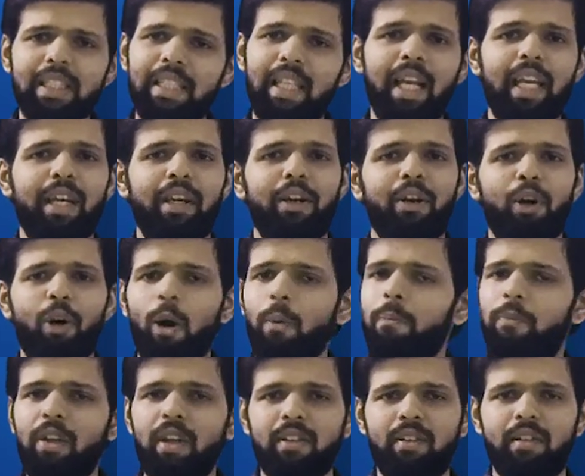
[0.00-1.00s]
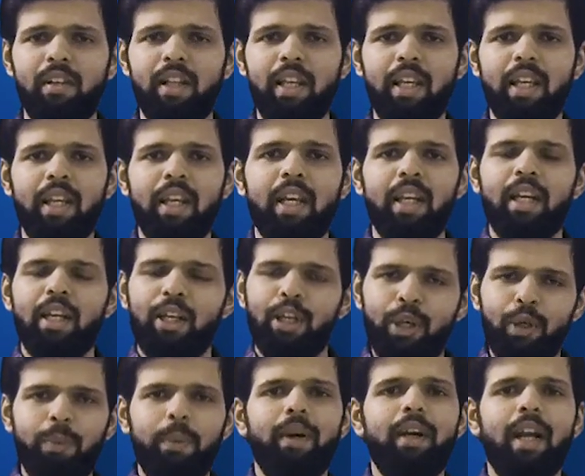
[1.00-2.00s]
Then obviously
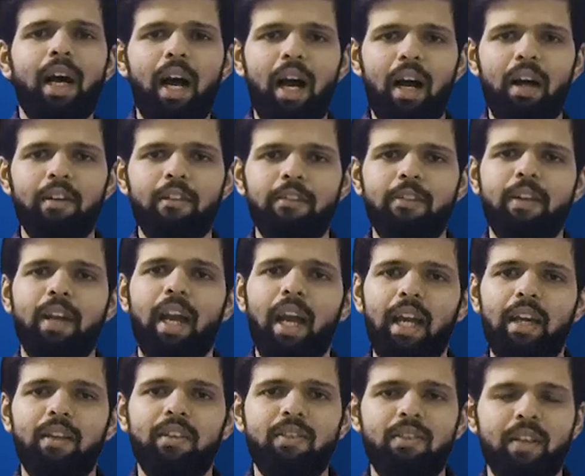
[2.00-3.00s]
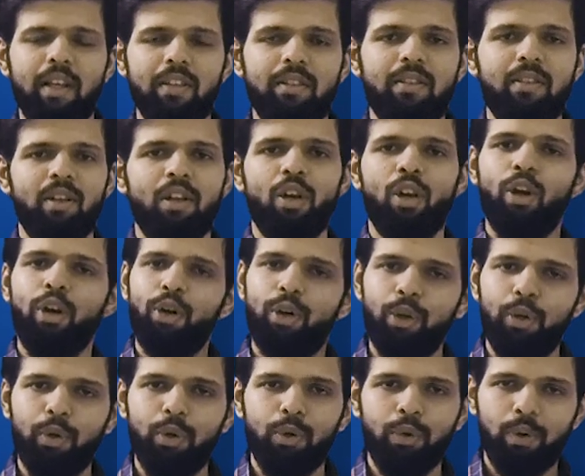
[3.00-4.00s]
you would have access
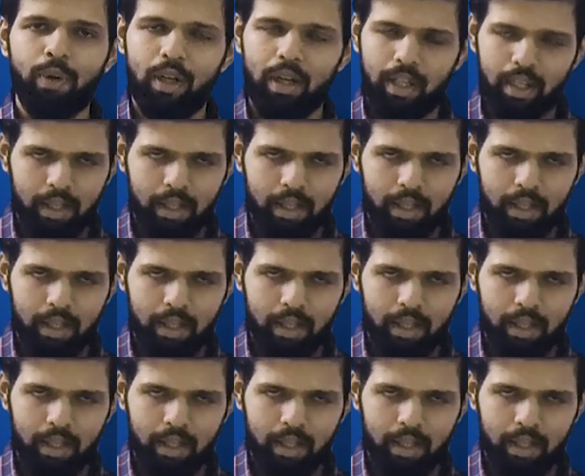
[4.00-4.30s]
to